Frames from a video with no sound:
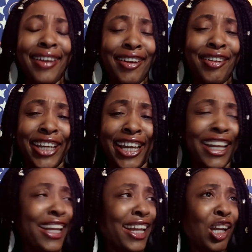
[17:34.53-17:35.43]
Okay?
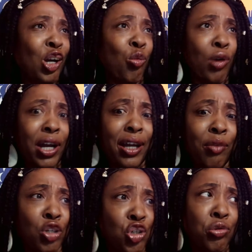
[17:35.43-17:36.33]
Why
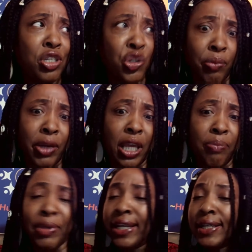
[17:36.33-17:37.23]
would you
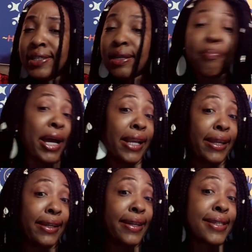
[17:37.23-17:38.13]
discriminate because
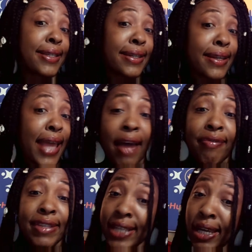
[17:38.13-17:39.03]
somebody doesn't
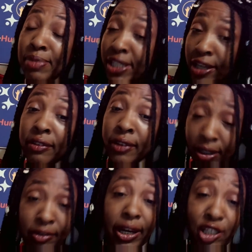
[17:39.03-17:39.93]
have the same skin
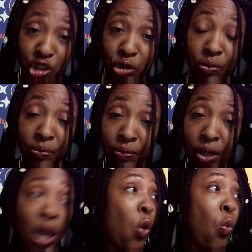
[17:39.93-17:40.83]
color as you?
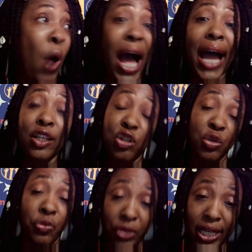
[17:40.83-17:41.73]
Why do
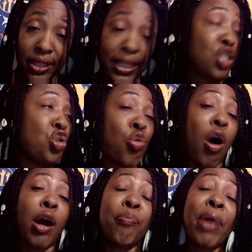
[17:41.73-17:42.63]
you think that you
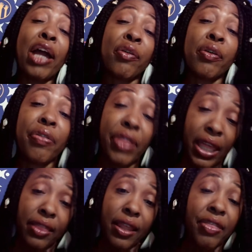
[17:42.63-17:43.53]
are better
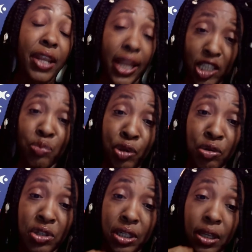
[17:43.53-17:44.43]
than the next
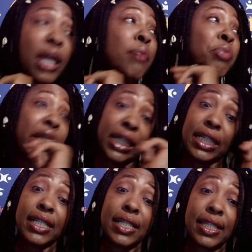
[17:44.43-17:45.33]
person
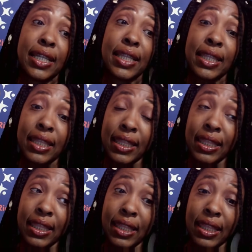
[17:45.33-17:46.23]
because
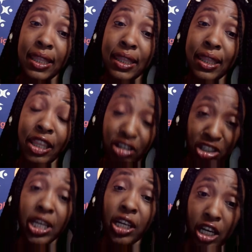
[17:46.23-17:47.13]
their
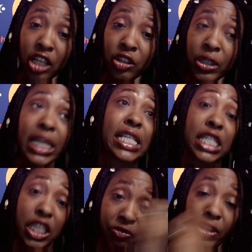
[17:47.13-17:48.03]
skin color is
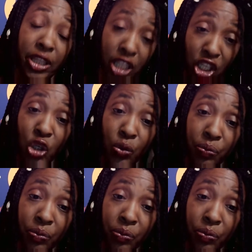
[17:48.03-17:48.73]
different than you?